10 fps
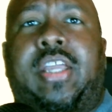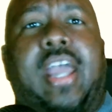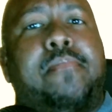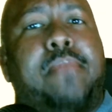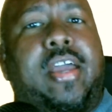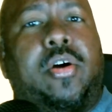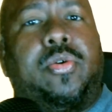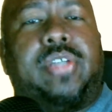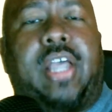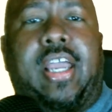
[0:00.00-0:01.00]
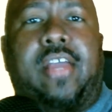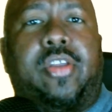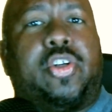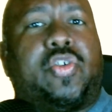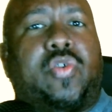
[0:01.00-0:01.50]
gay males
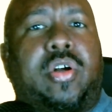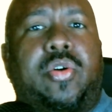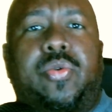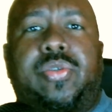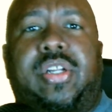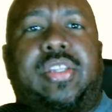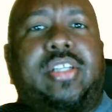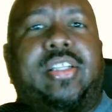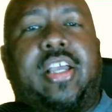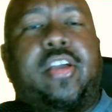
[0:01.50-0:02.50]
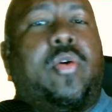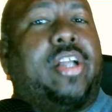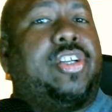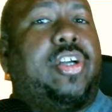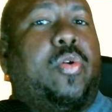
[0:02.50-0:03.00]
and their struggles and the things that they
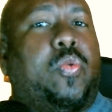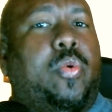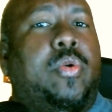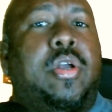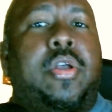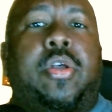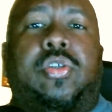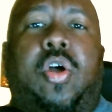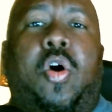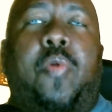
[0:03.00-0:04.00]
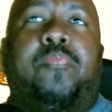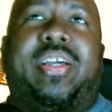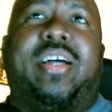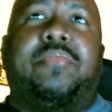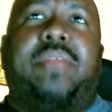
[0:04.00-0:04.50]
go and actually go through. So
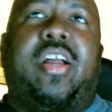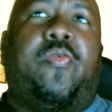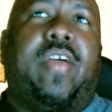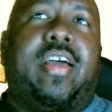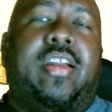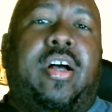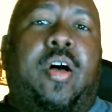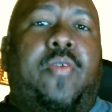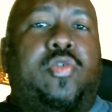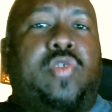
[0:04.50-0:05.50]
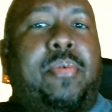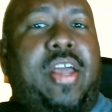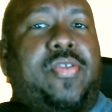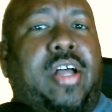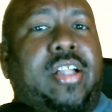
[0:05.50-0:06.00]
because I'm not a fan of a
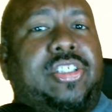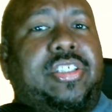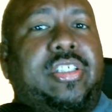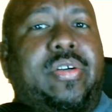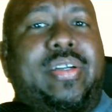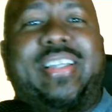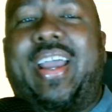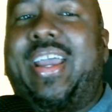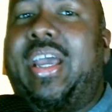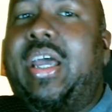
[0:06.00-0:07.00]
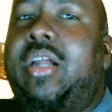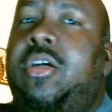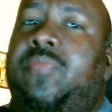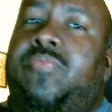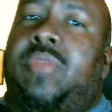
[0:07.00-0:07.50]
drama anthology series and
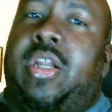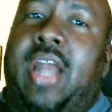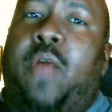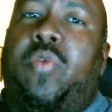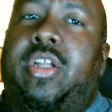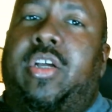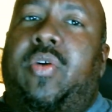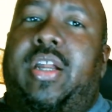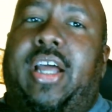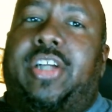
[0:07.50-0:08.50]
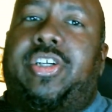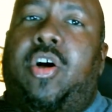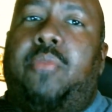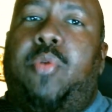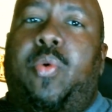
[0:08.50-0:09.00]
not really going and
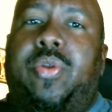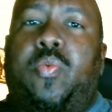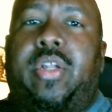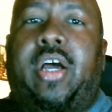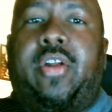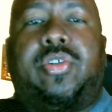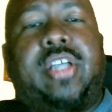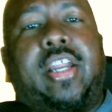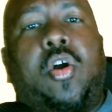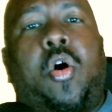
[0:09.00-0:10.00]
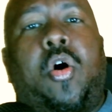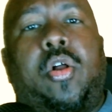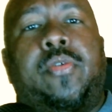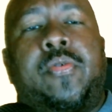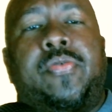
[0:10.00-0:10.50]
actually on board with really understanding
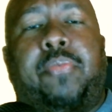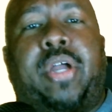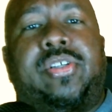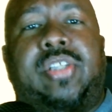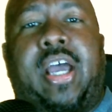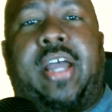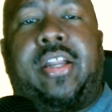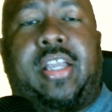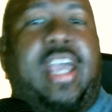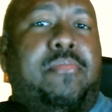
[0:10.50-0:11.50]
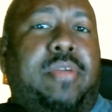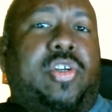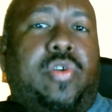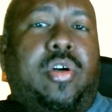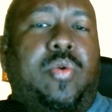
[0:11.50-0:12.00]
all the plights that gay
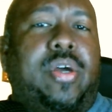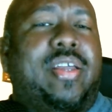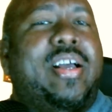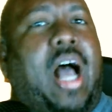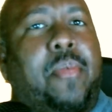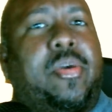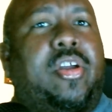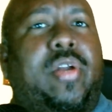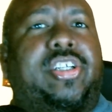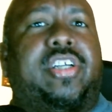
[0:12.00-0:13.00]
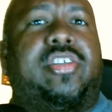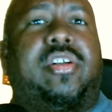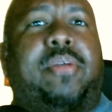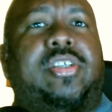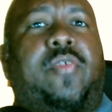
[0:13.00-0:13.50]
men struggle with, I'm going to go and actually
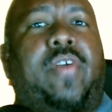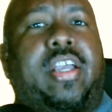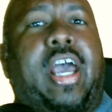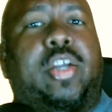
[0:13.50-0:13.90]
consider myself a